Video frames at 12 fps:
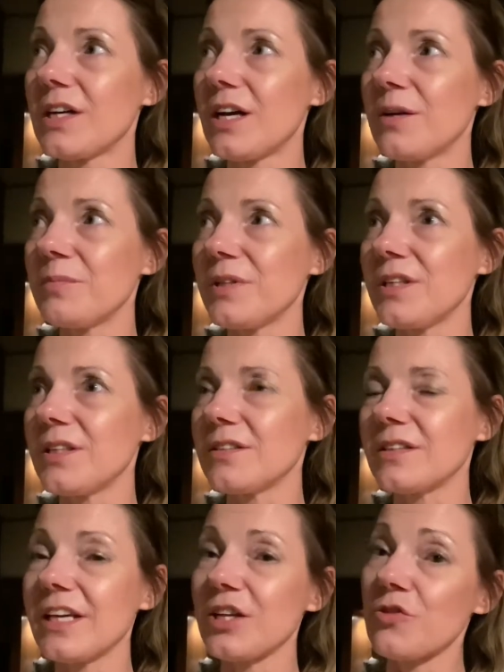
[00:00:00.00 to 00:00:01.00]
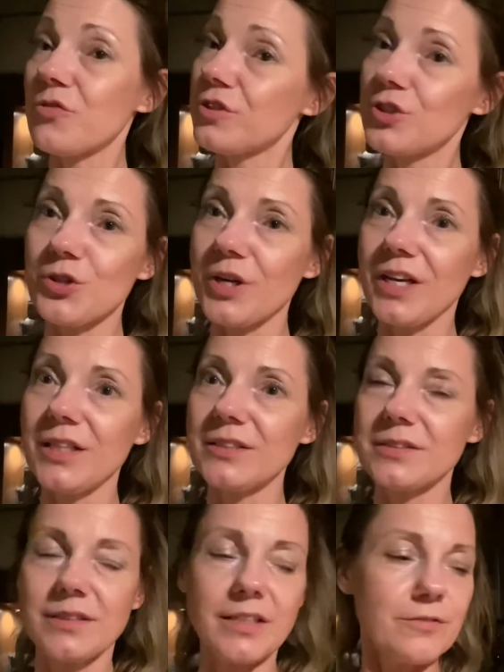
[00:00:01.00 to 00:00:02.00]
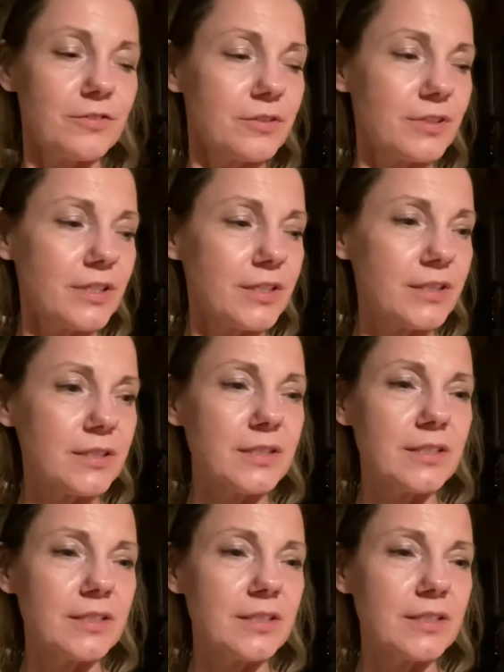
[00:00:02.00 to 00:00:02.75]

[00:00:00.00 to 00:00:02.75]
I mean, getting on the trains and everything